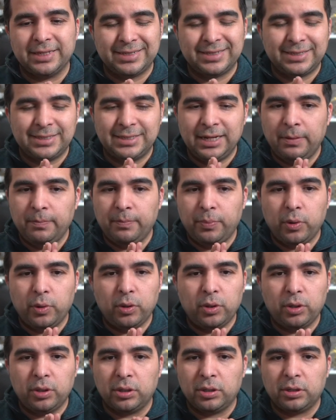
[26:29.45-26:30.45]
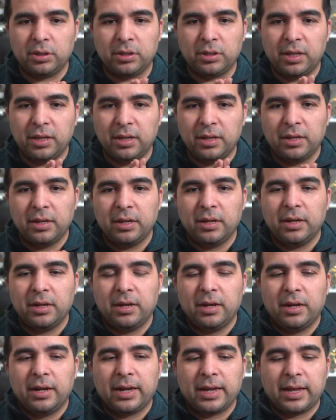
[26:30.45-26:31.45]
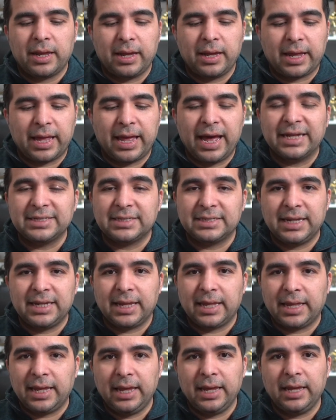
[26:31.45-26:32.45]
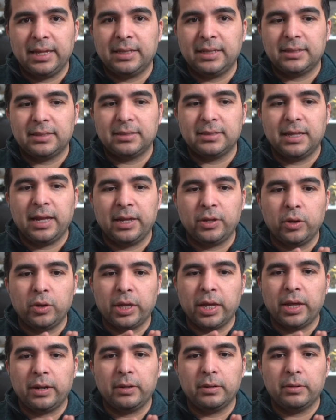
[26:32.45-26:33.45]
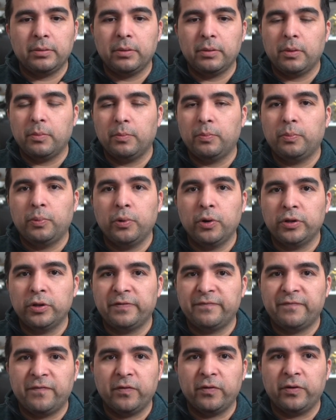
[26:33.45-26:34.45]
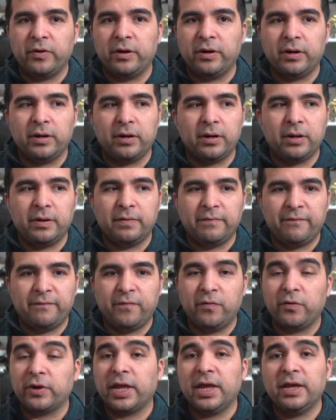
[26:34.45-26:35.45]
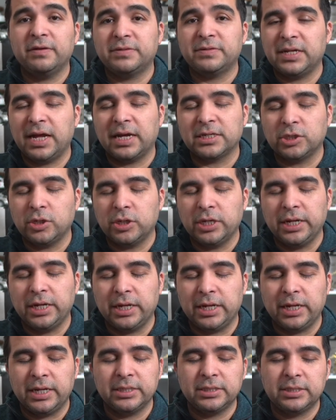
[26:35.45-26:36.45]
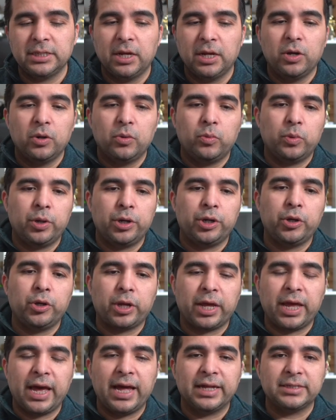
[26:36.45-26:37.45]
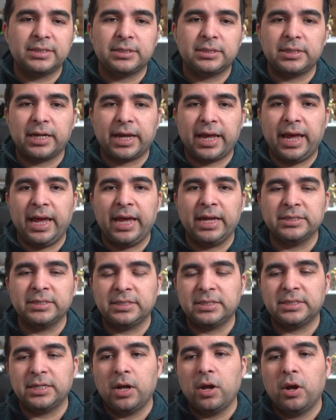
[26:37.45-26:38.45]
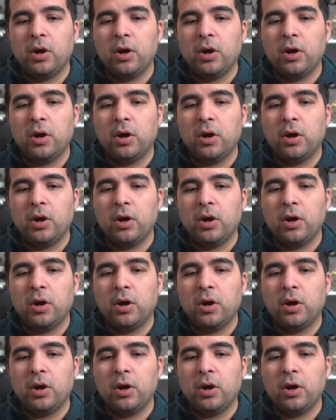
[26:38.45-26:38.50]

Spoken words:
simple casting kit that you can put for gifts. Actually it is, where you cast hands,